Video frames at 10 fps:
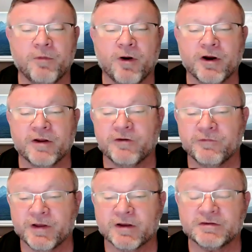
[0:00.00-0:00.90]
a part of your
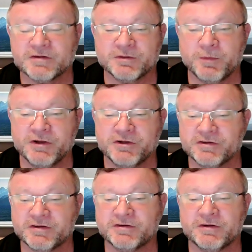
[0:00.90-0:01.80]
vehicle's suspension
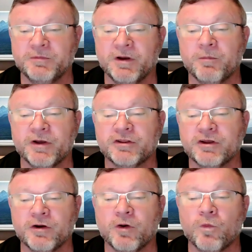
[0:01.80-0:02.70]
system, but
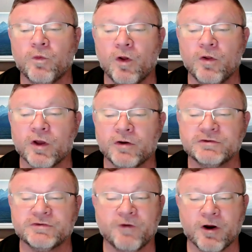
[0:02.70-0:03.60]
their role
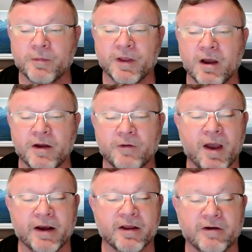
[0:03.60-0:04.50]
goes far beyond
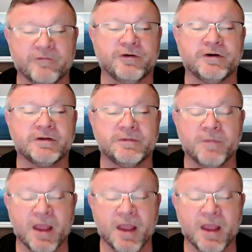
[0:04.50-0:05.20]
ride comfort.